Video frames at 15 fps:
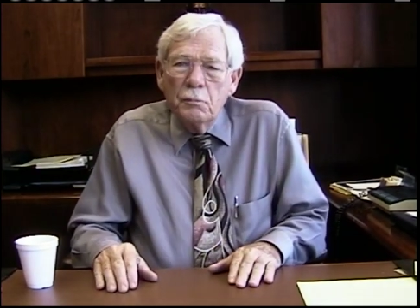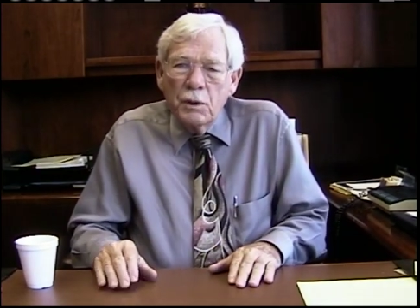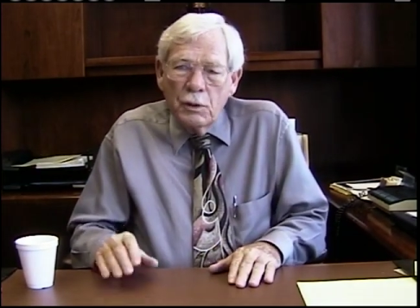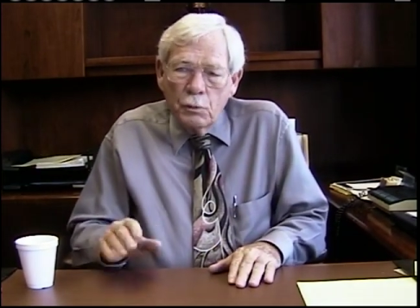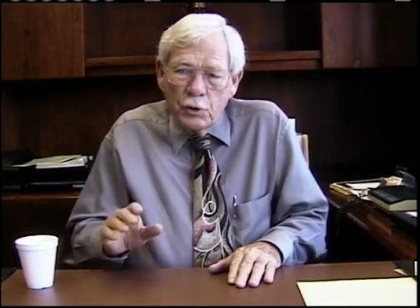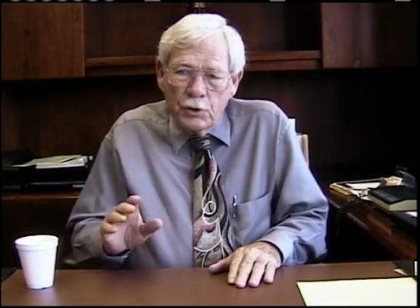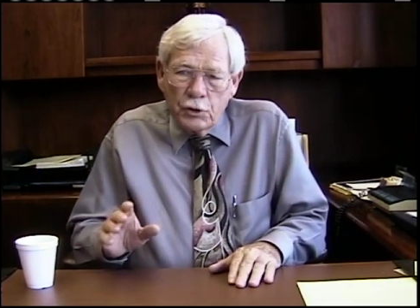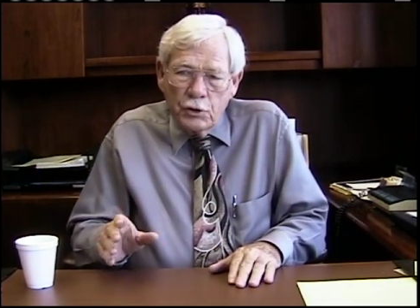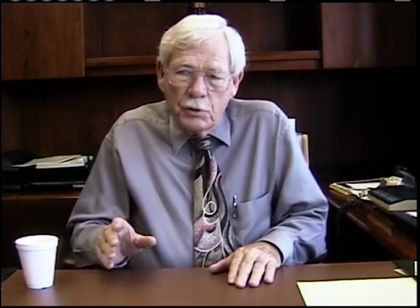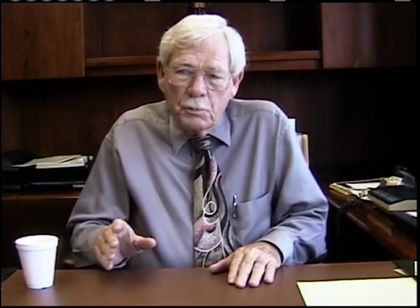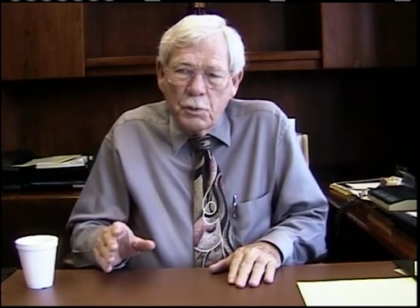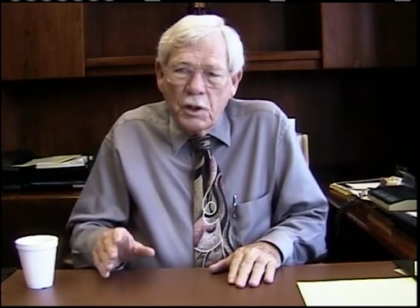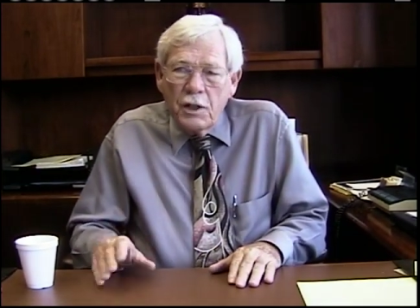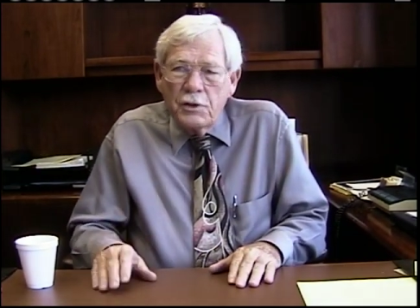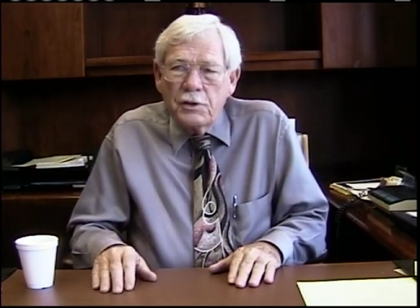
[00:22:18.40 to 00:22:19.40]
But it was a good
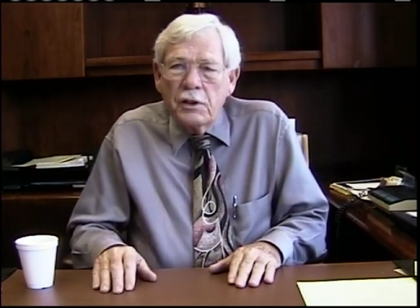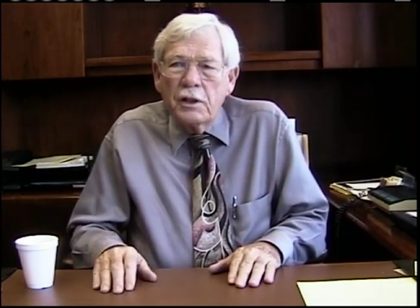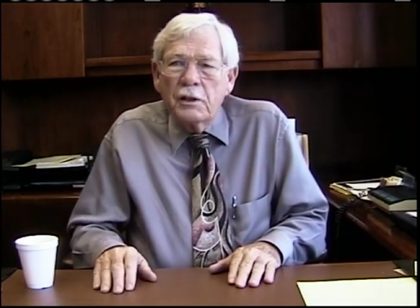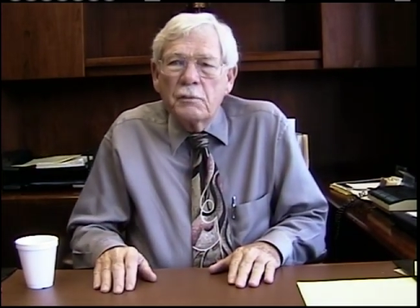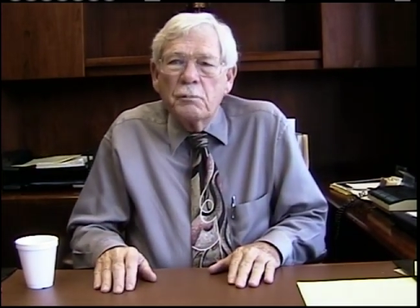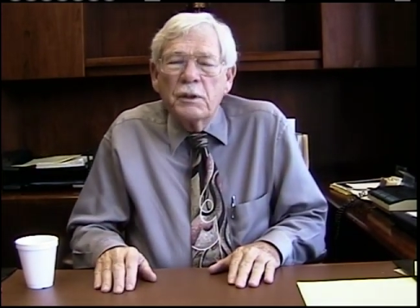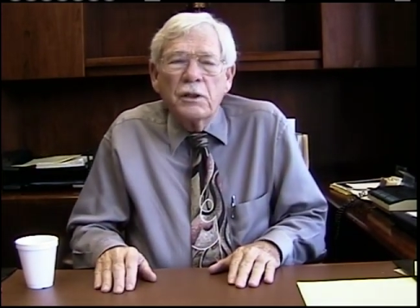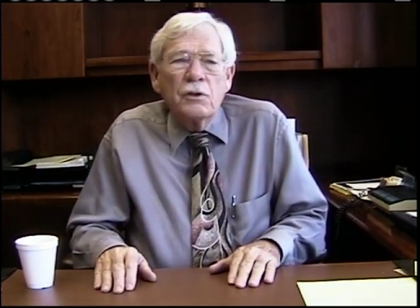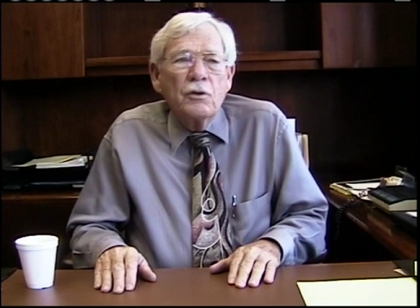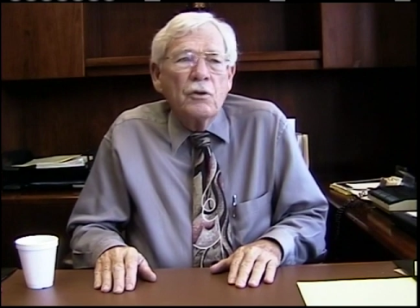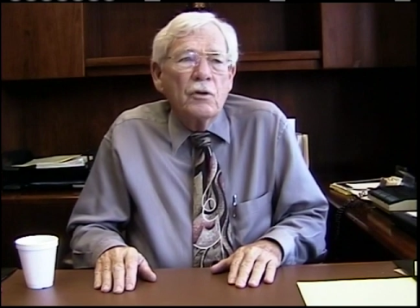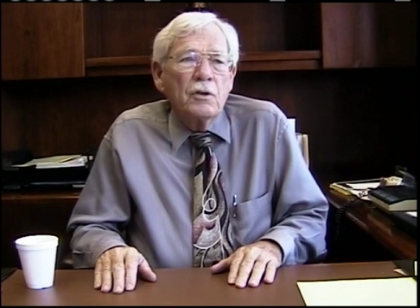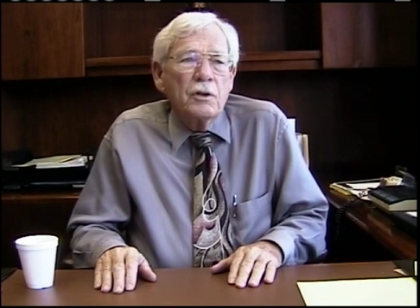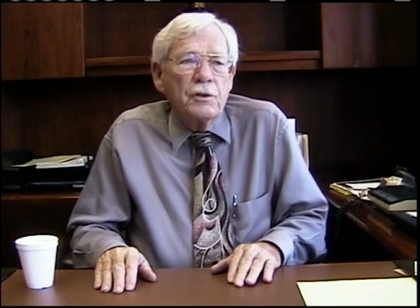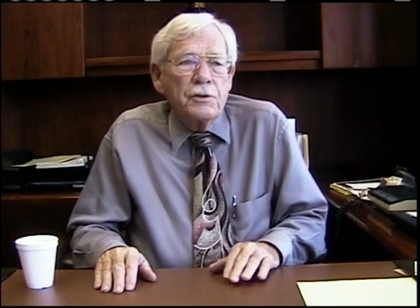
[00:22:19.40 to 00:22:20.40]
project
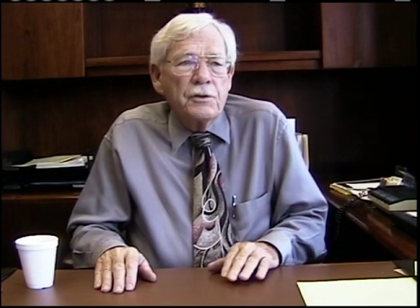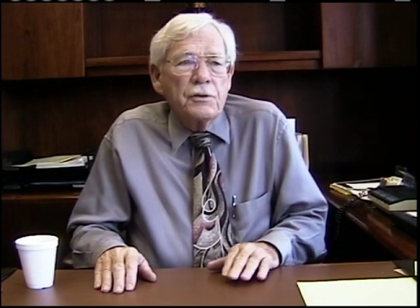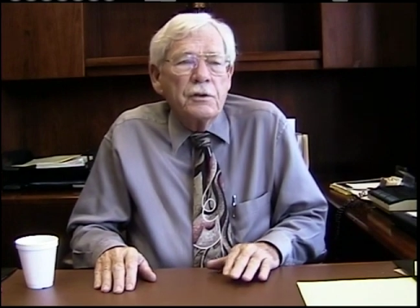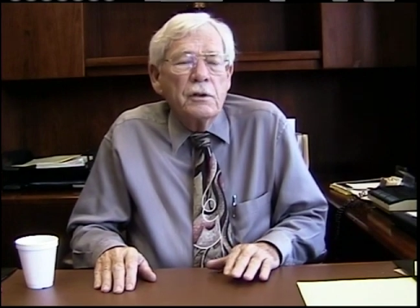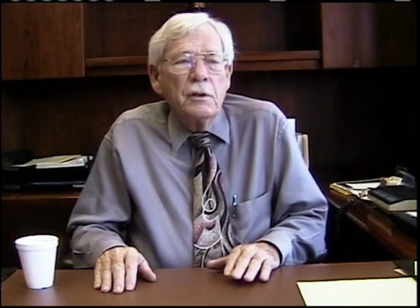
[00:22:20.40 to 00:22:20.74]
because